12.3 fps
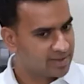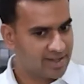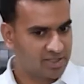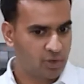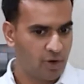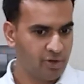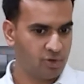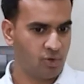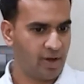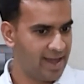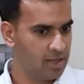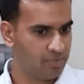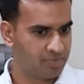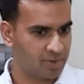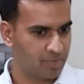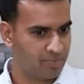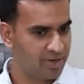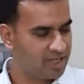that's going to help
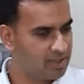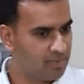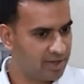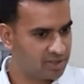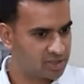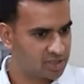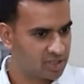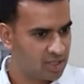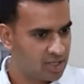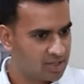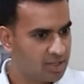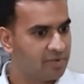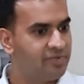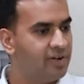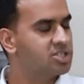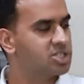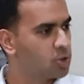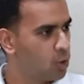pretty much the
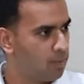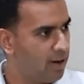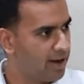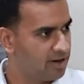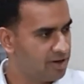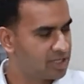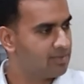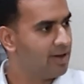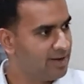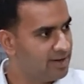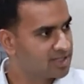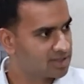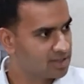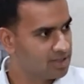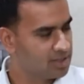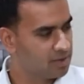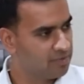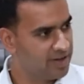first home buyer
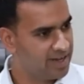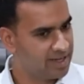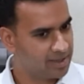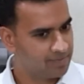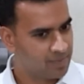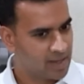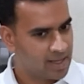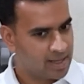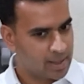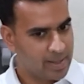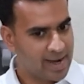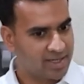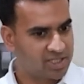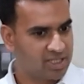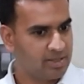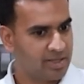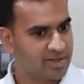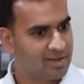tremendously the way they had
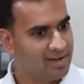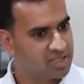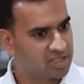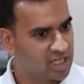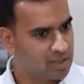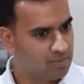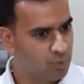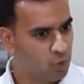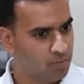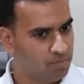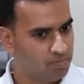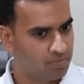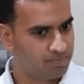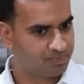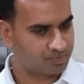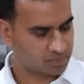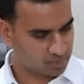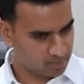seen the real estate boom
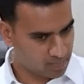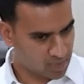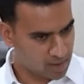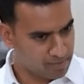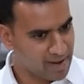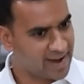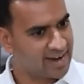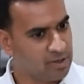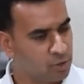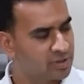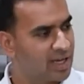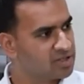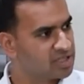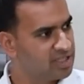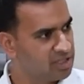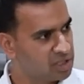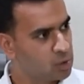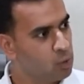back in
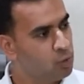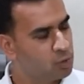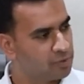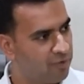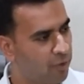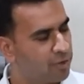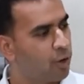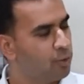2002-04